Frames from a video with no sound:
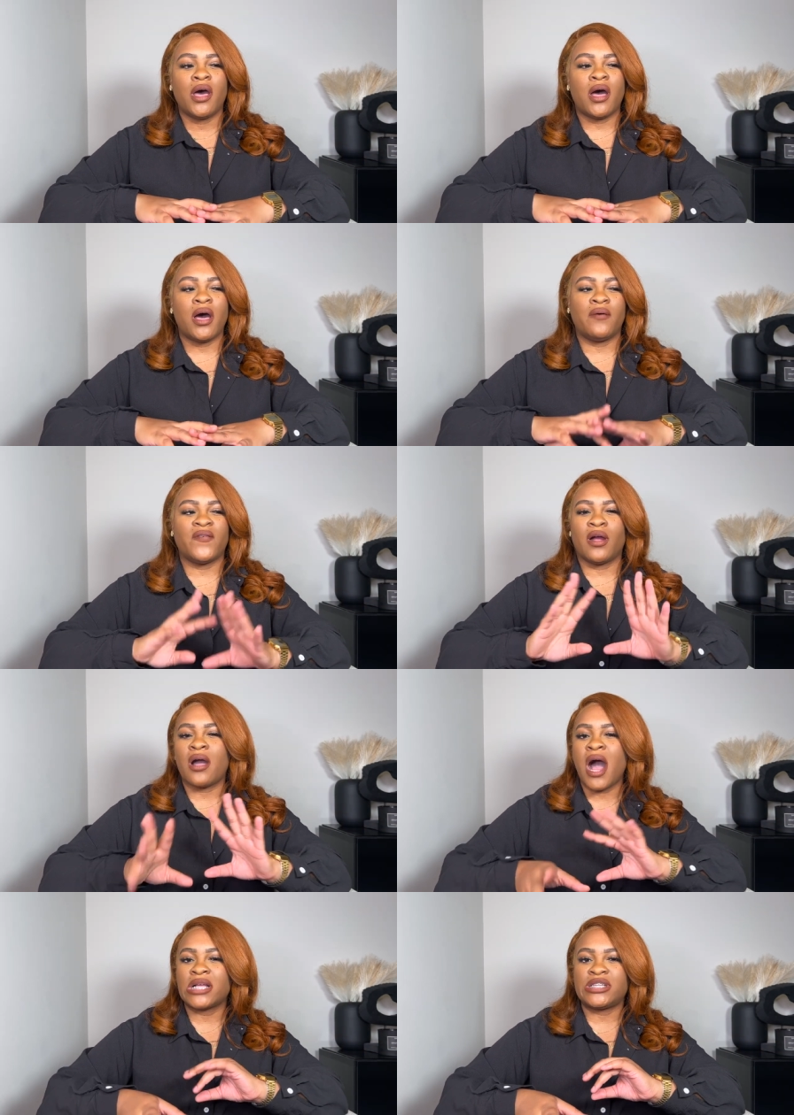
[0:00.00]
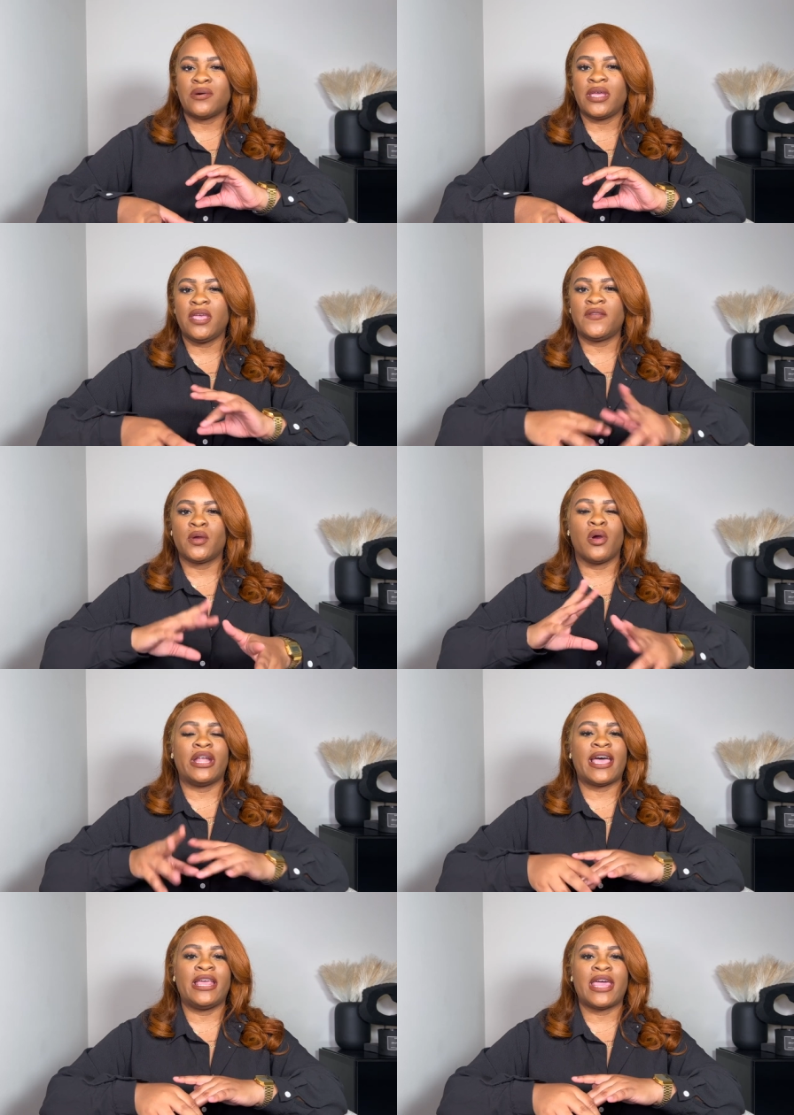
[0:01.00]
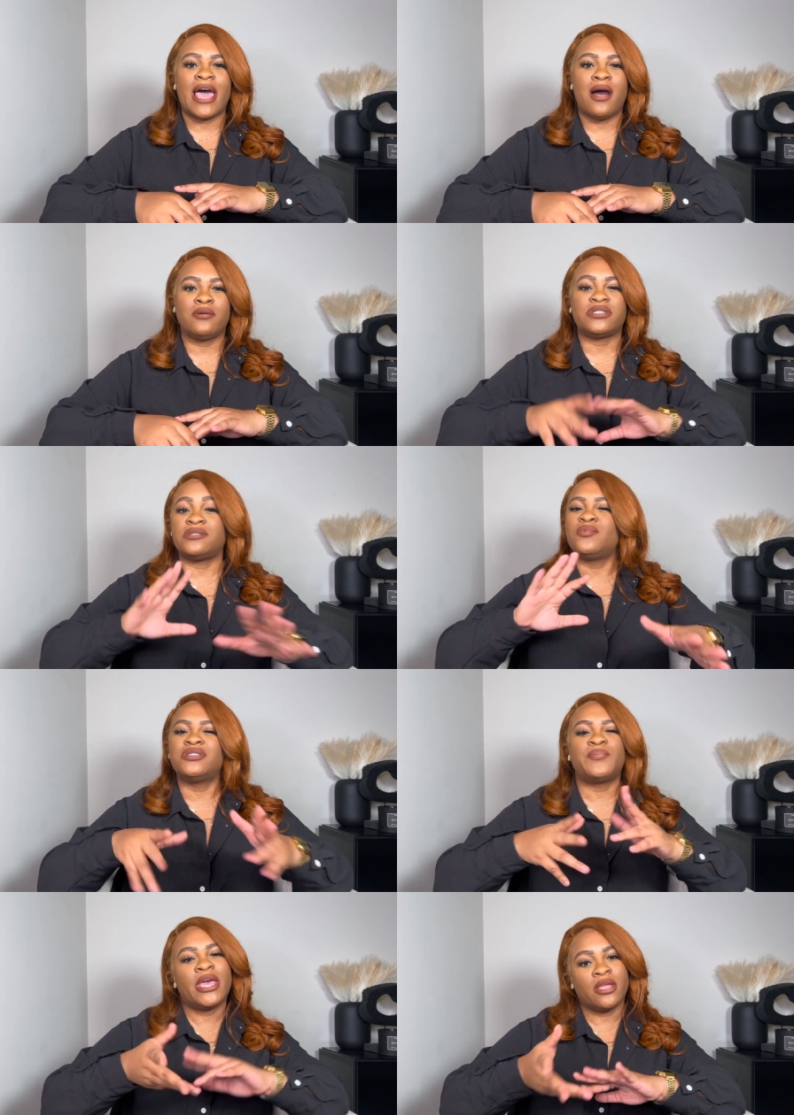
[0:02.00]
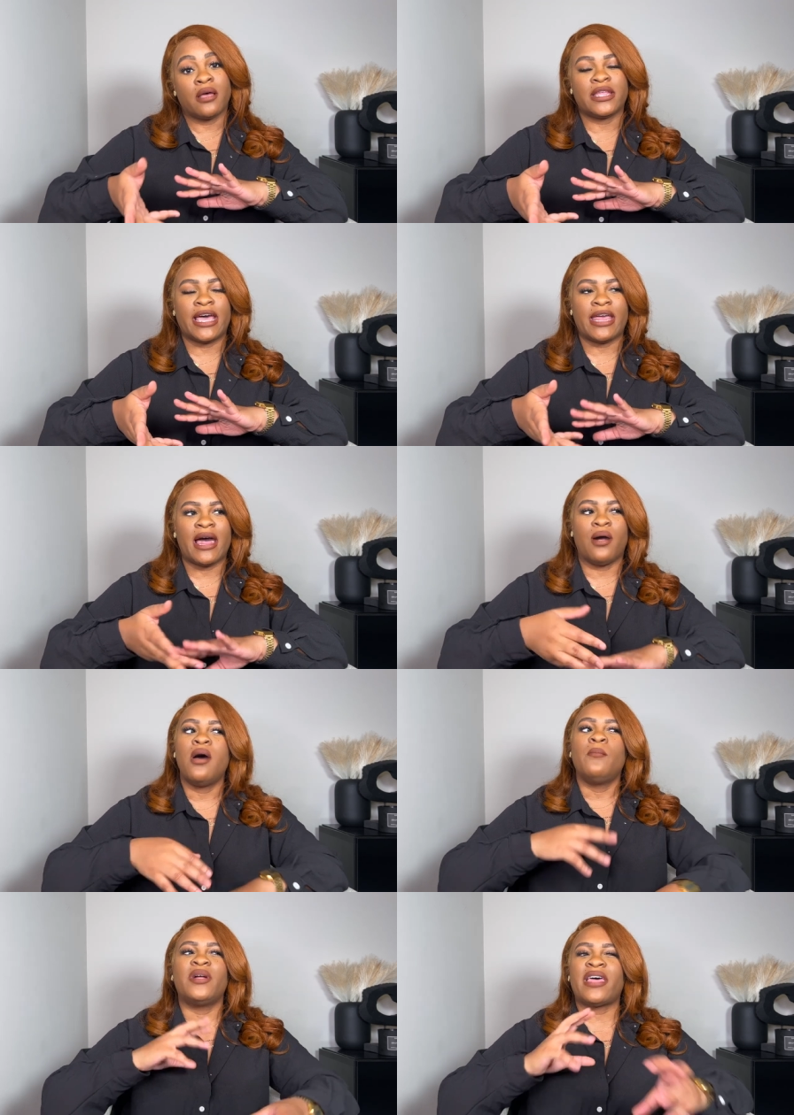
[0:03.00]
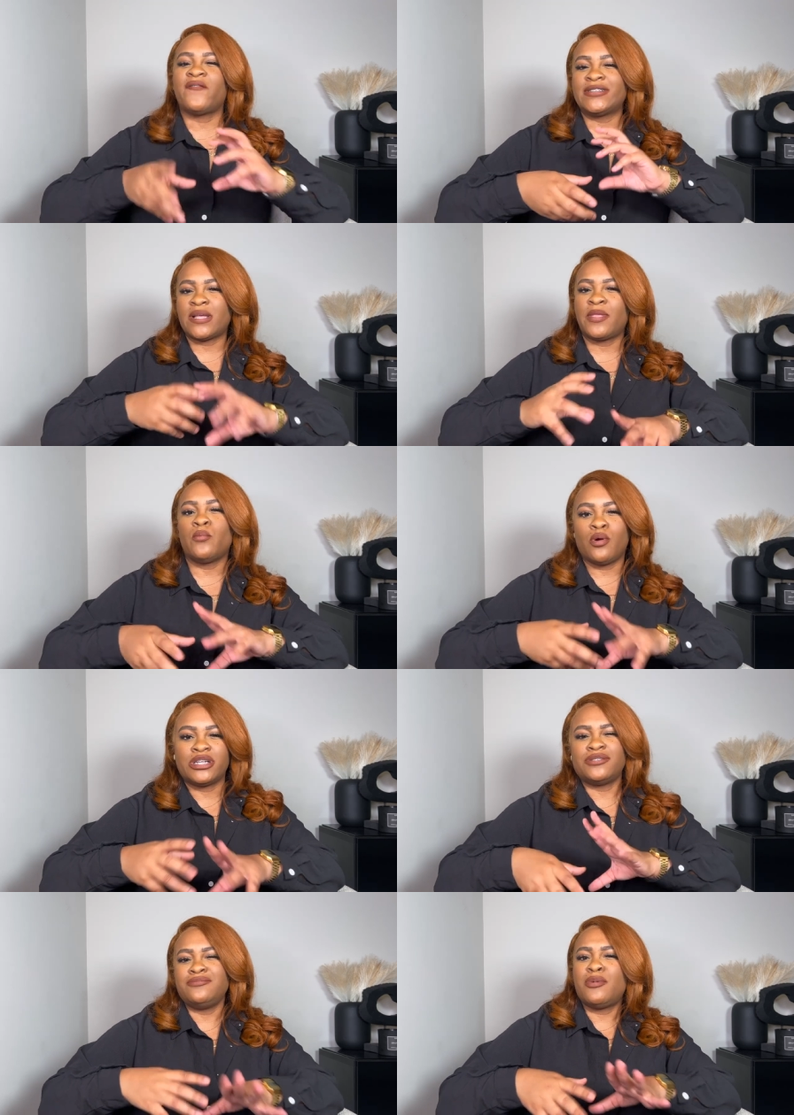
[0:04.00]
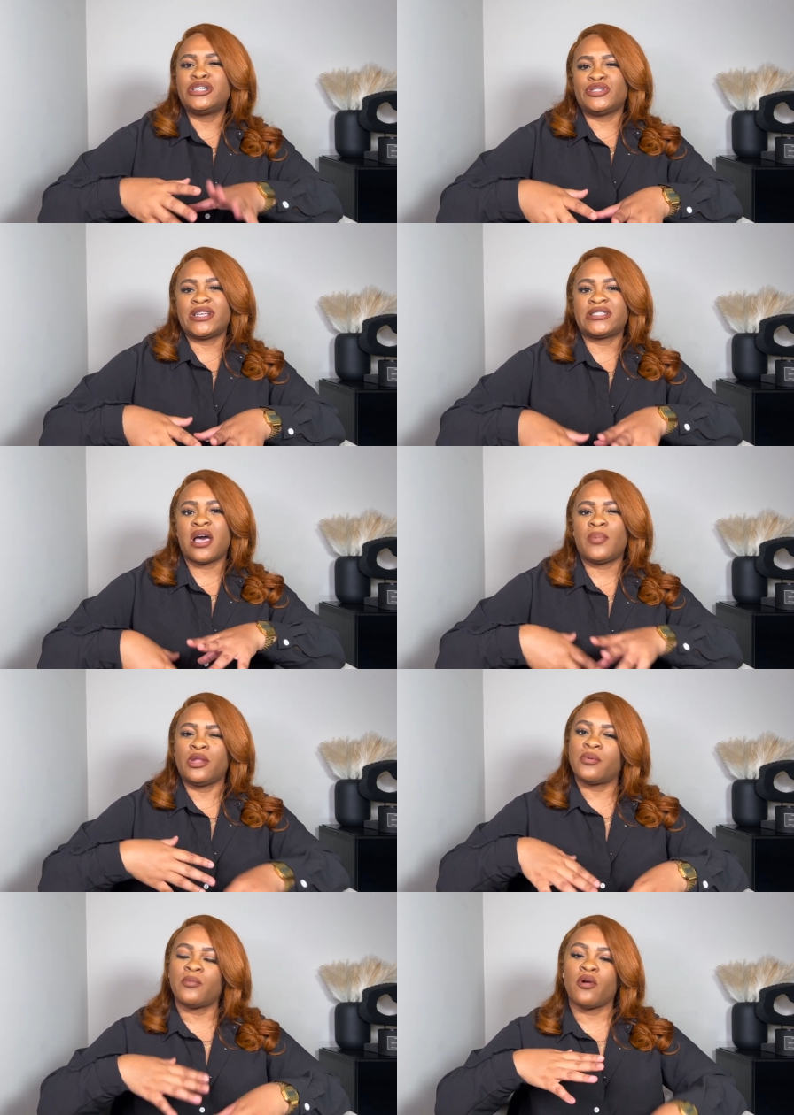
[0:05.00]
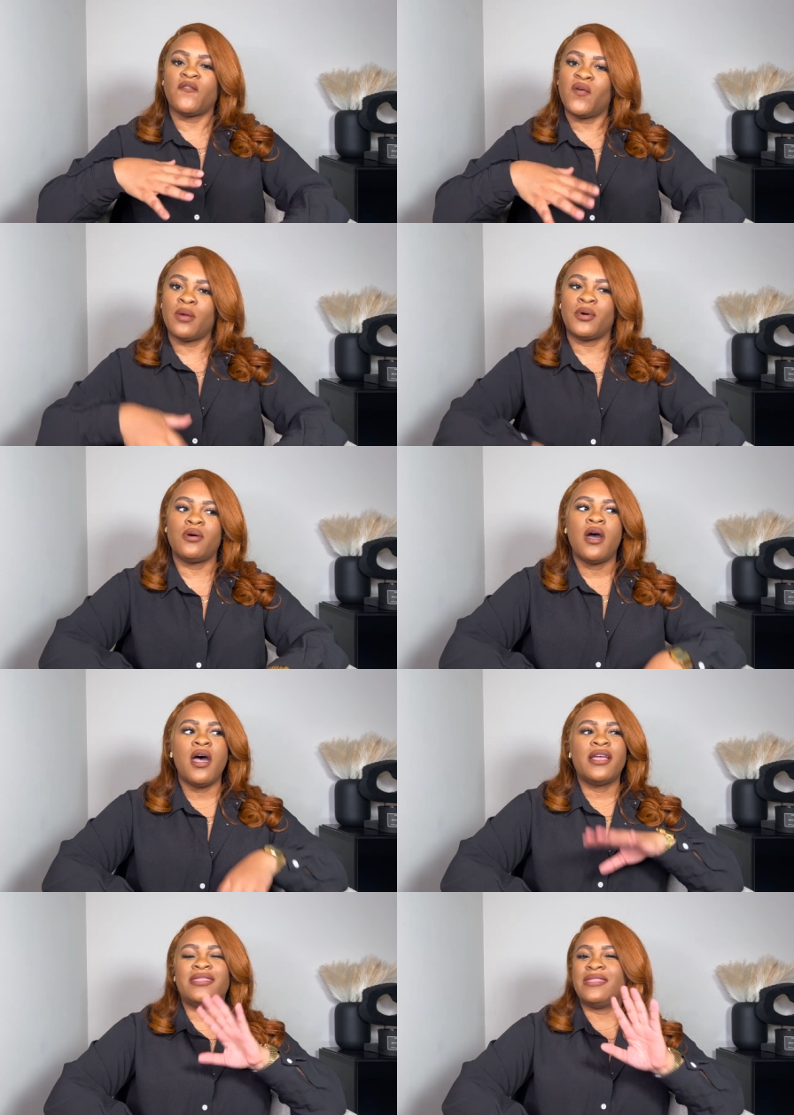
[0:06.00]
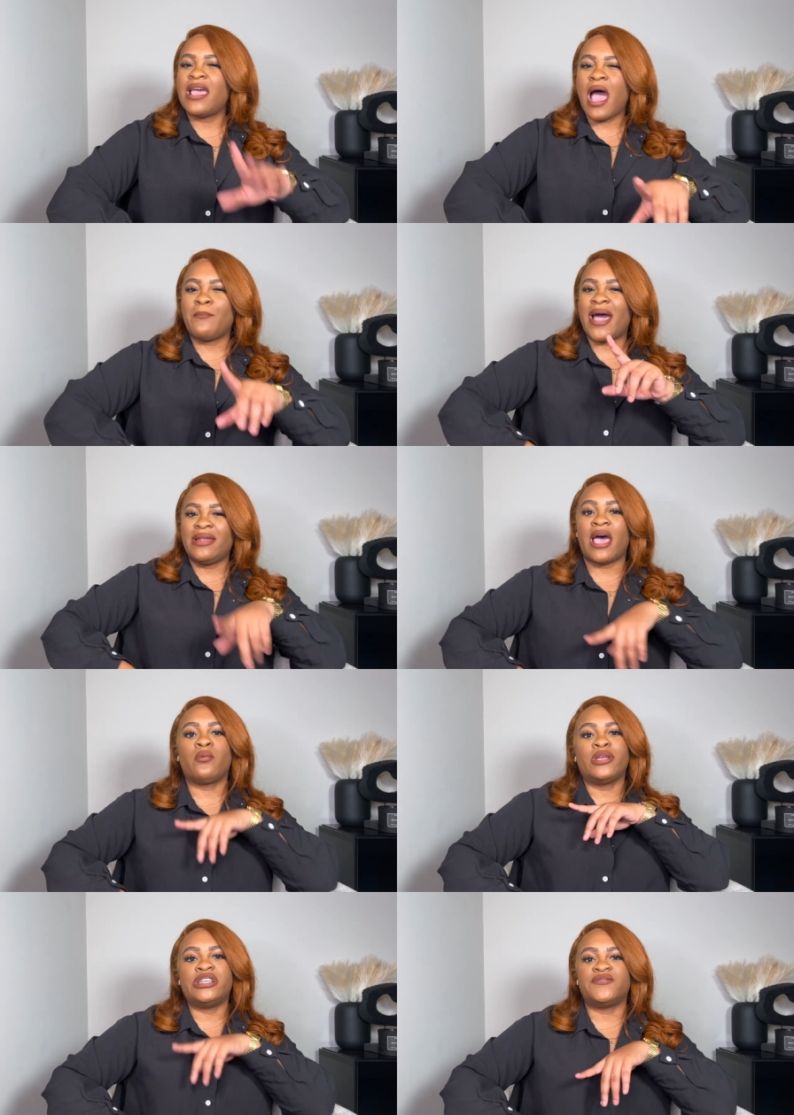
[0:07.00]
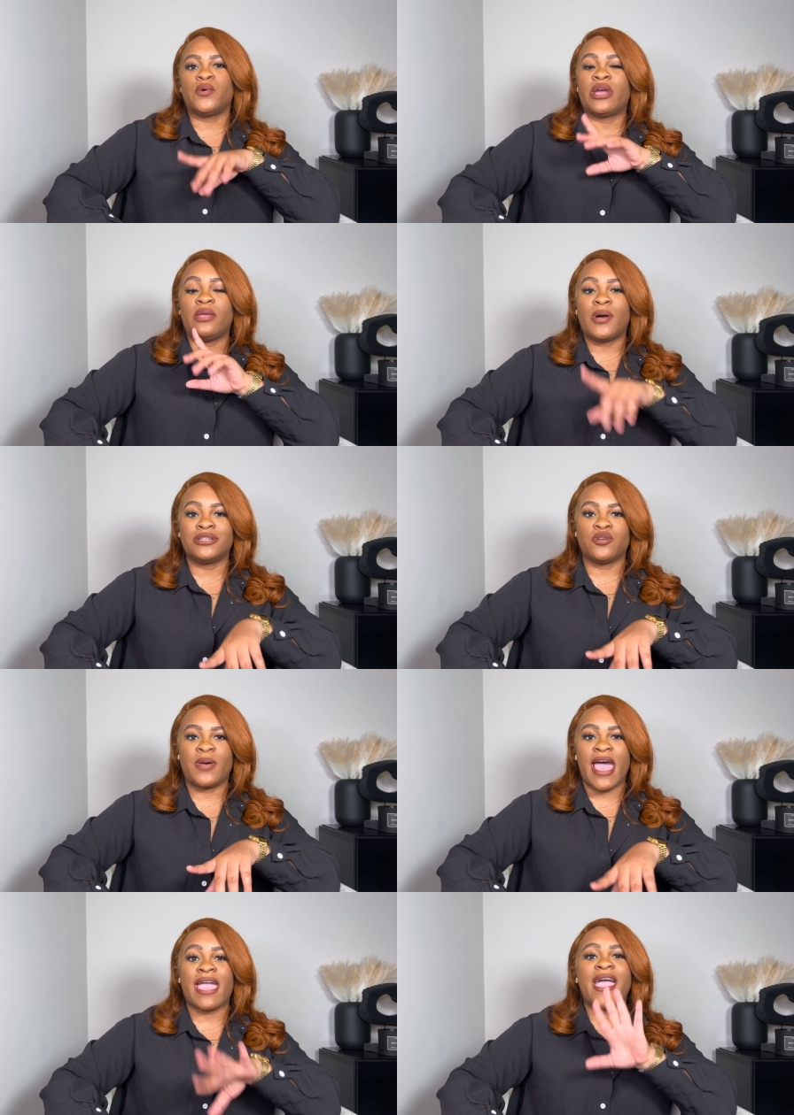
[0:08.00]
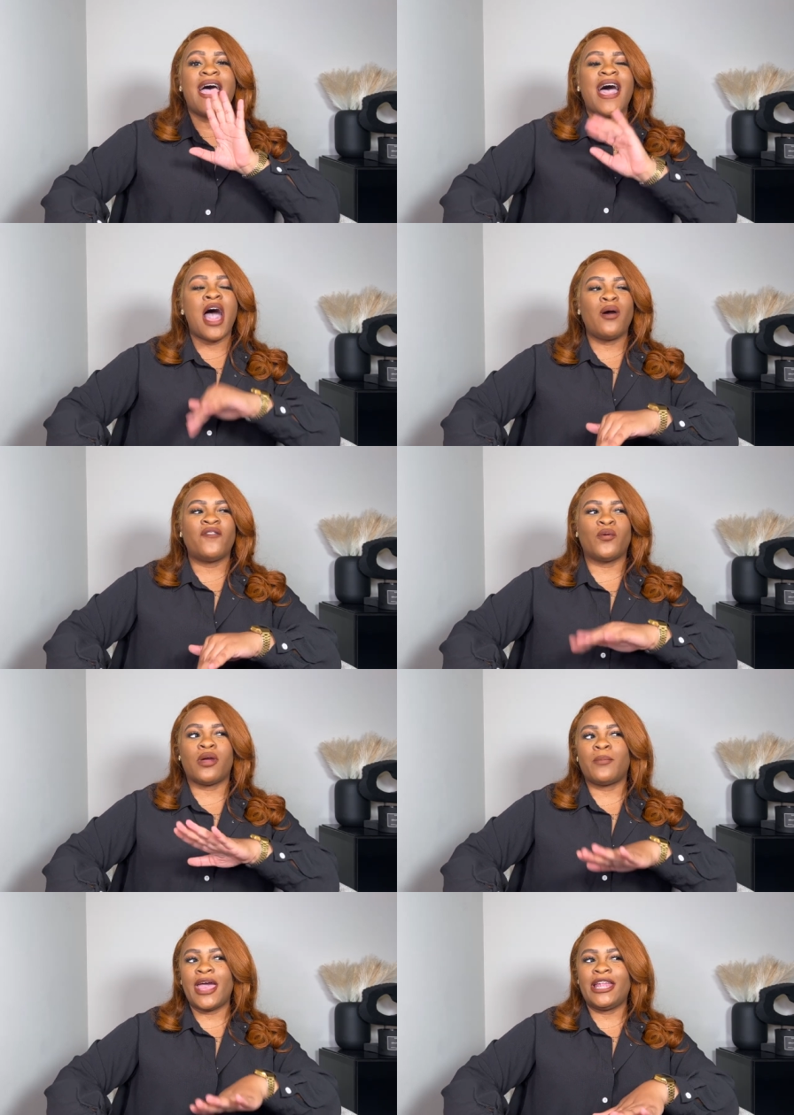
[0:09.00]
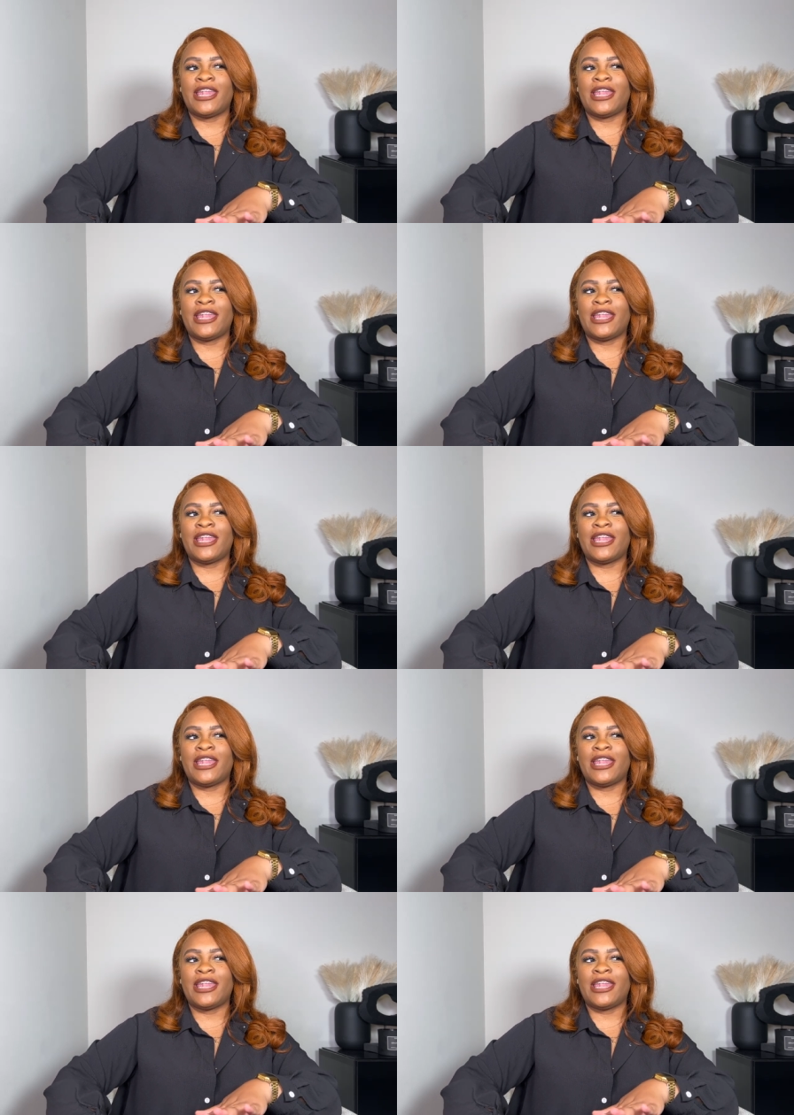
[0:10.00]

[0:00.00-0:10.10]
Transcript: um, for a cocktail evening or a night out. Well, depending on the night out, but like for something more more dressed up, a little bit more formal, I might not reach for a puzzle bag. However, where I'm at